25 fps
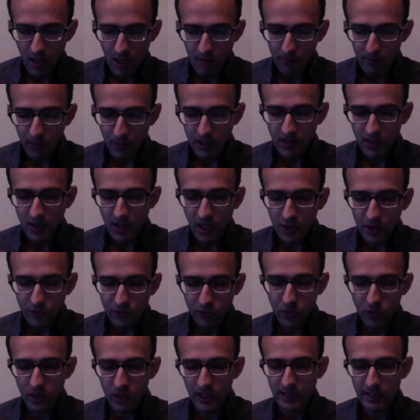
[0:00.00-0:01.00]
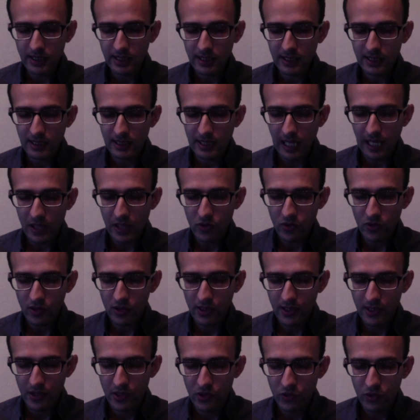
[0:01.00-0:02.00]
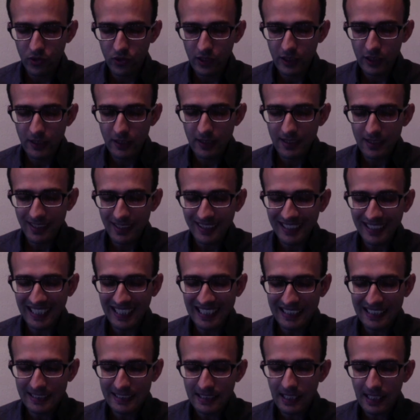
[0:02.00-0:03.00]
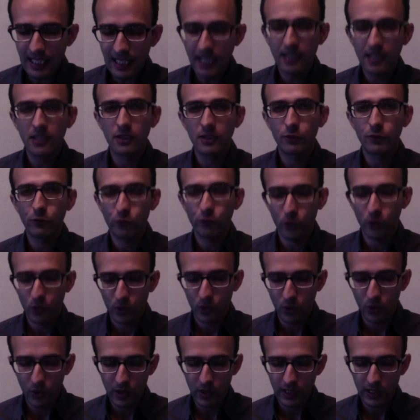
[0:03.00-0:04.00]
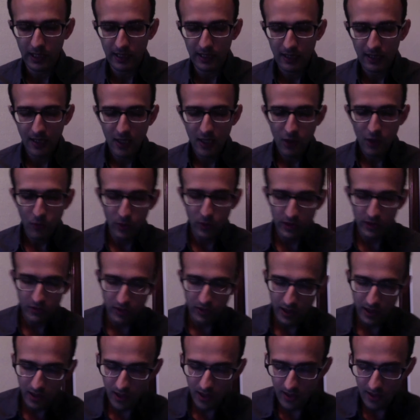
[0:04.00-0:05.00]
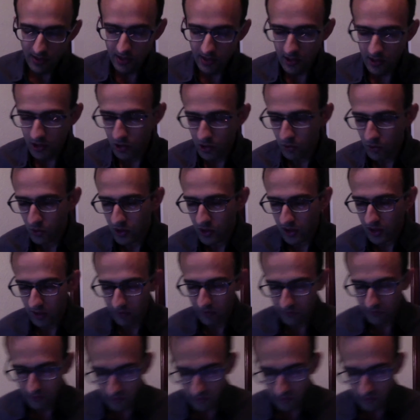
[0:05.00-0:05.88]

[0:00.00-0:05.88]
But not forgetting the natural history does not entail foregoing with reconstitution of